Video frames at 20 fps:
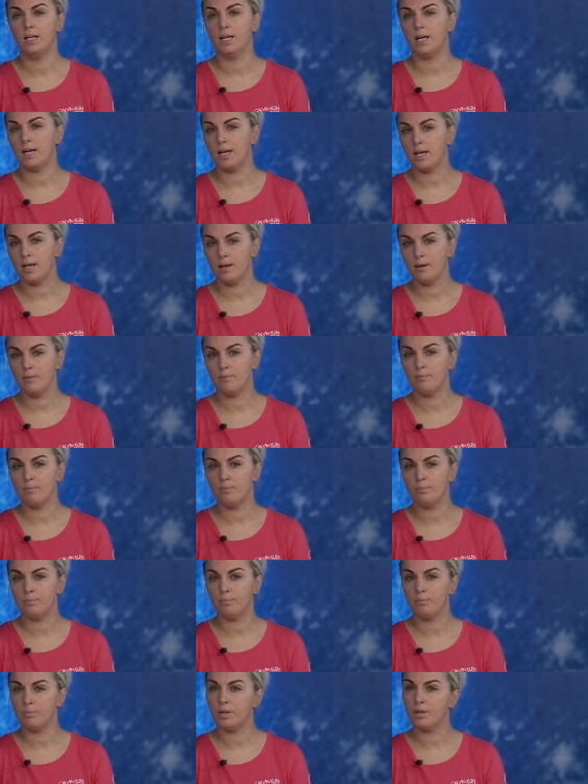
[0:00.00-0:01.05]

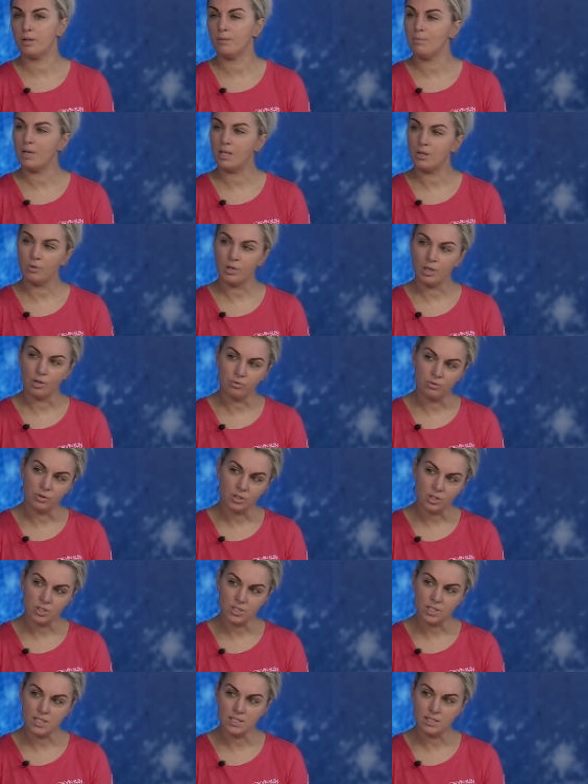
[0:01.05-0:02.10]
but they're mental health
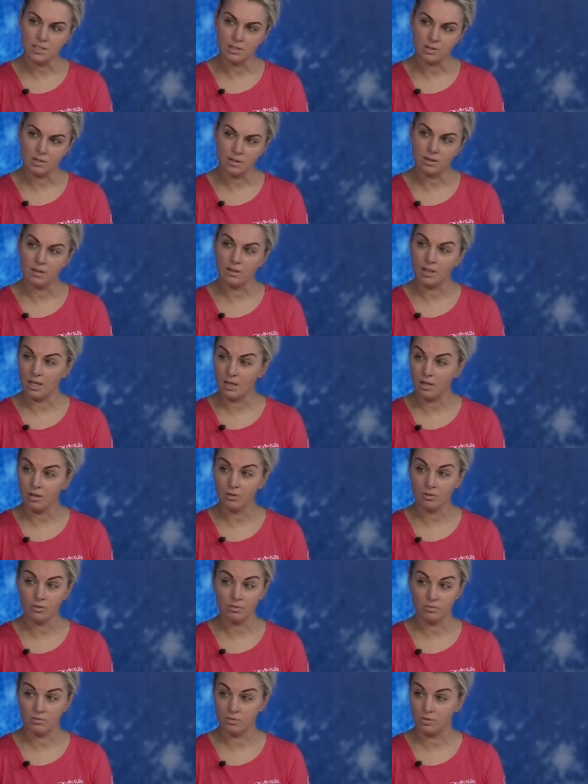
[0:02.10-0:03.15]
nurses
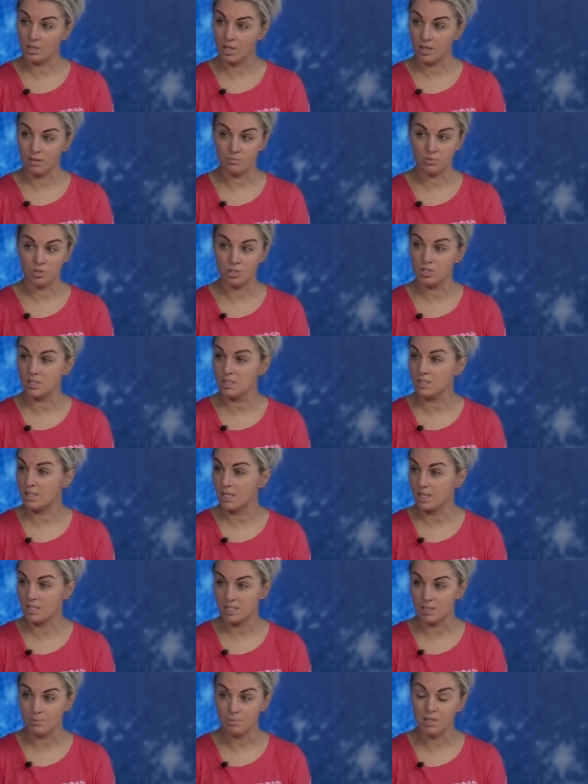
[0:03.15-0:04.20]
there, just to
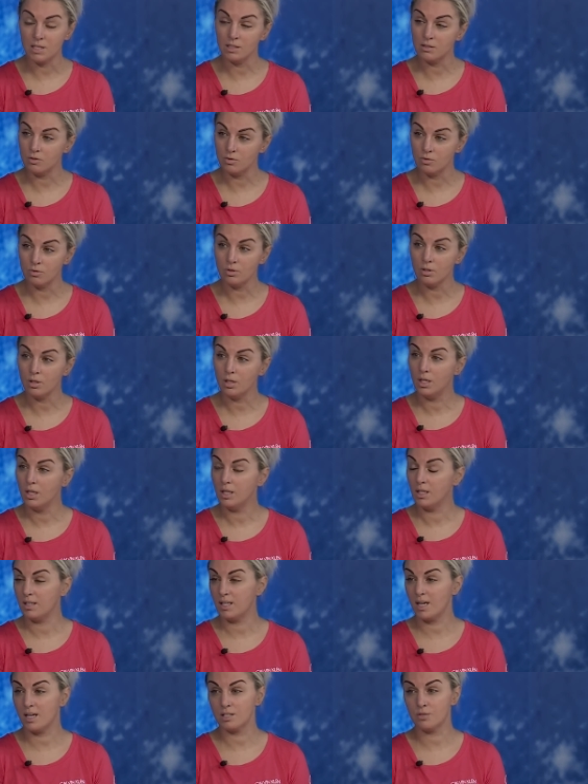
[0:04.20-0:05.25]
sit and speak to
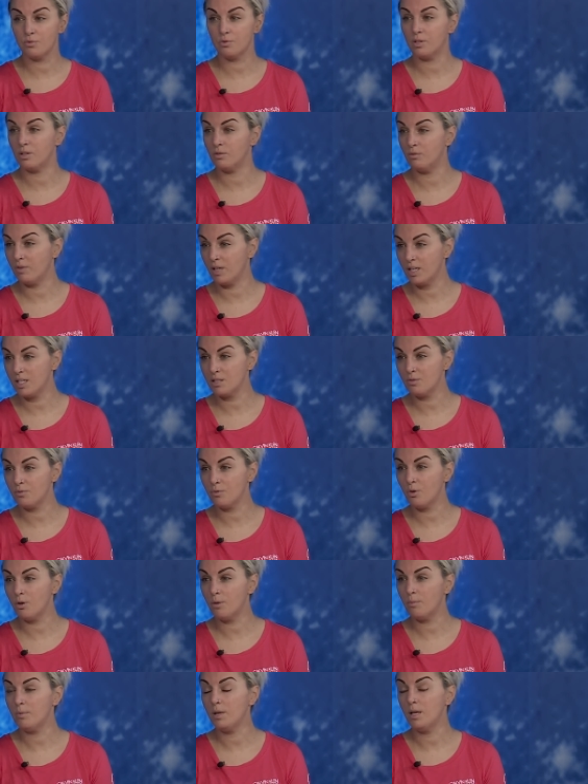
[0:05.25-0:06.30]
ask for advice
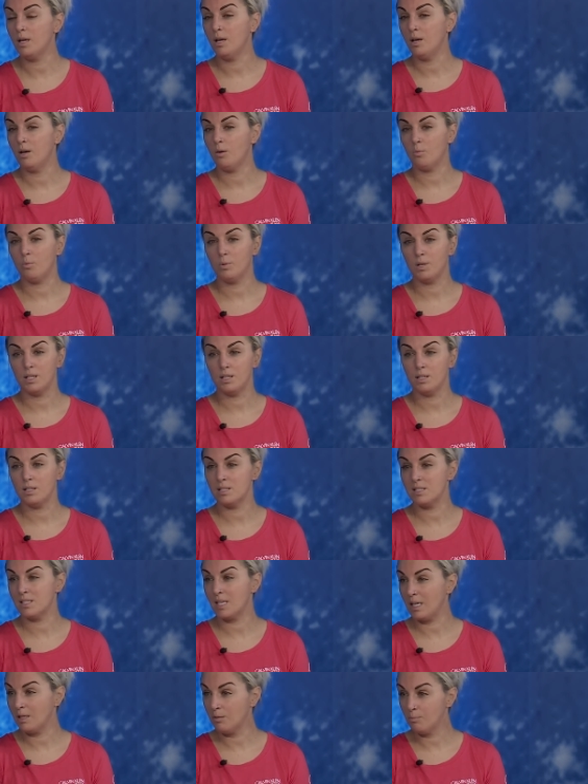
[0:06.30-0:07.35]
from. We
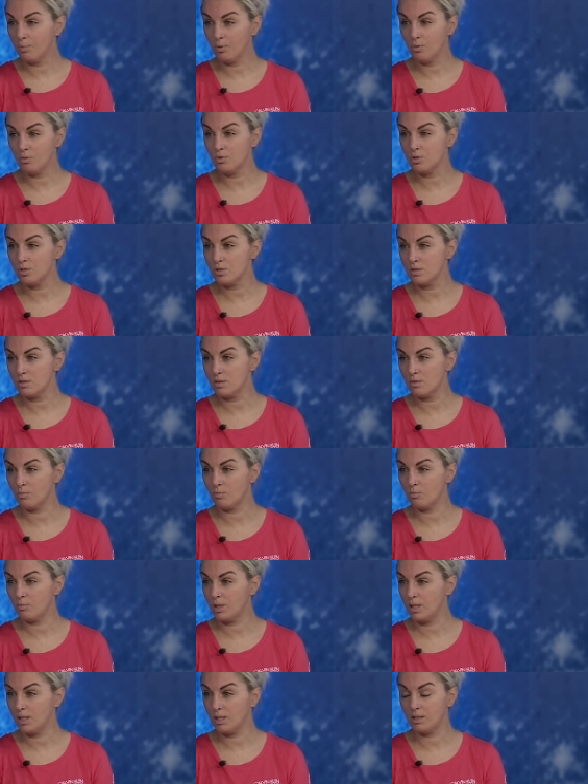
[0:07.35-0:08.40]
signpost.
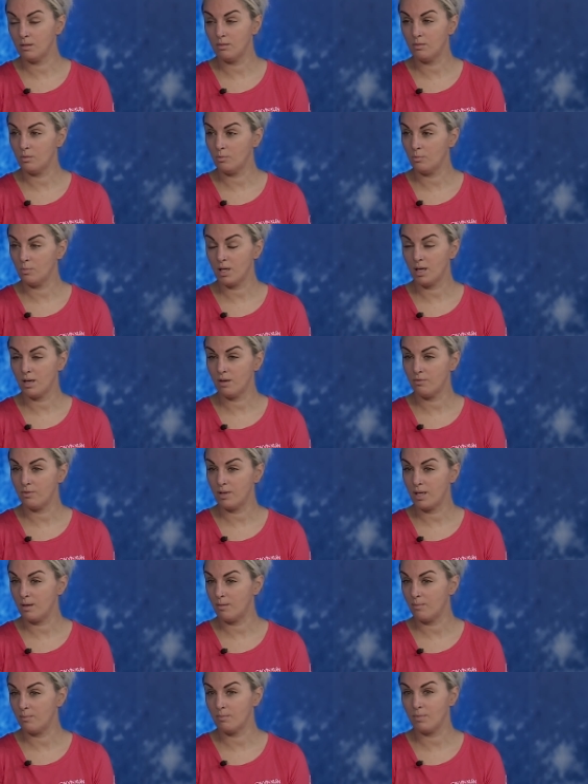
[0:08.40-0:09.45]
We have
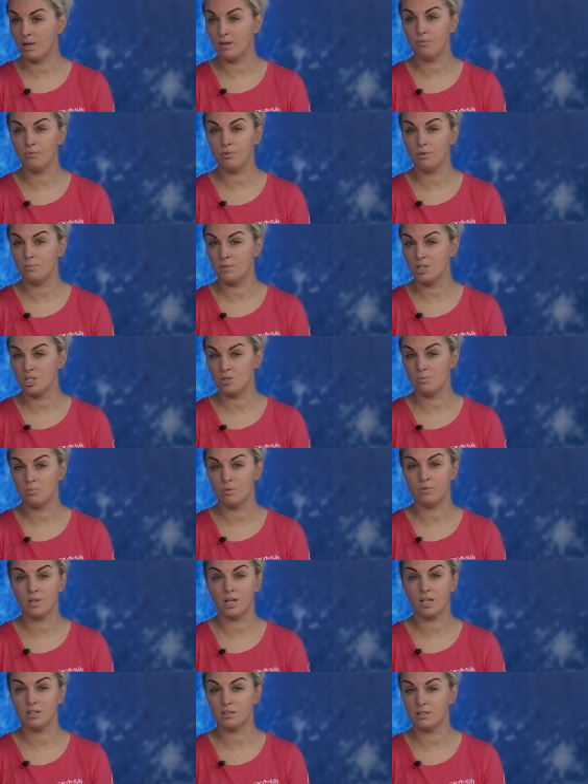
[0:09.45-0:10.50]
information,
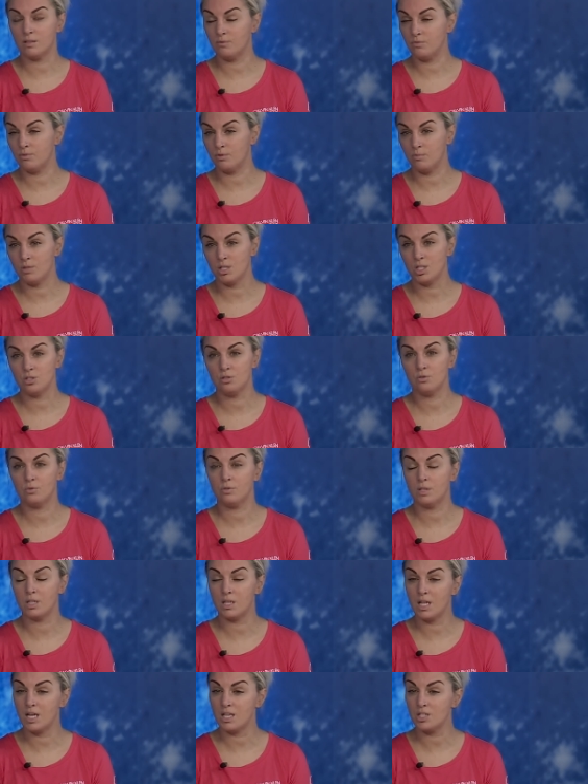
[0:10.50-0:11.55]
we've gathered information over
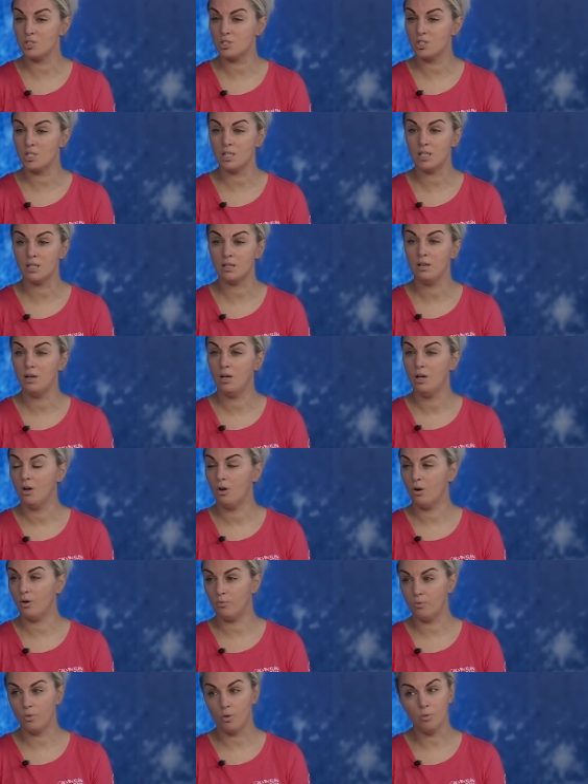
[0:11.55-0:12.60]
the last year
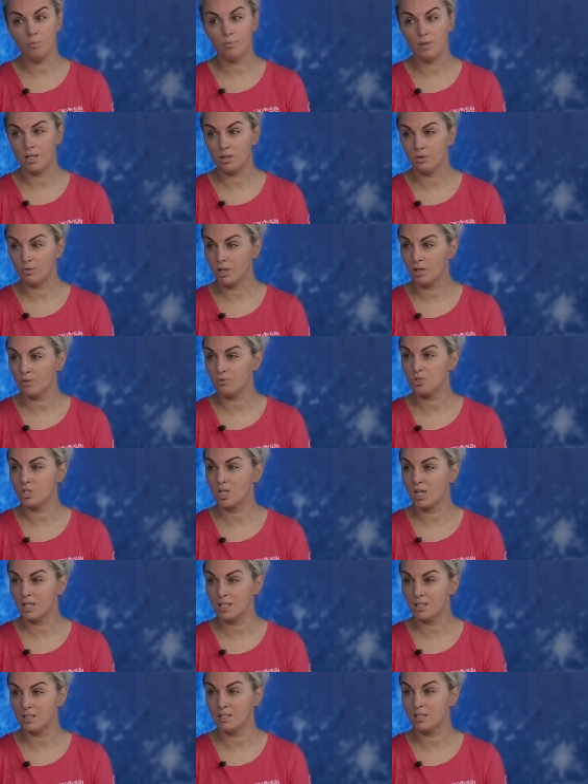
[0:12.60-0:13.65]
of all mental health
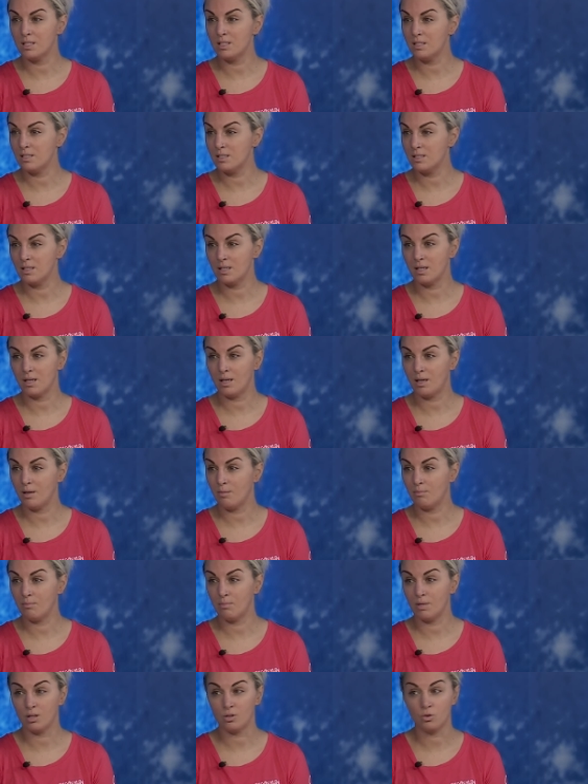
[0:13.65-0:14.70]
charities
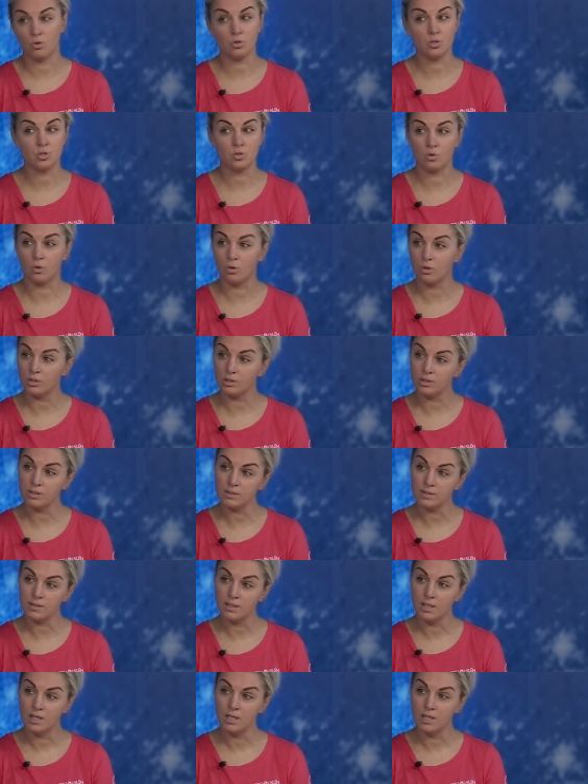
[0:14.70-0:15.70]
across Scotland.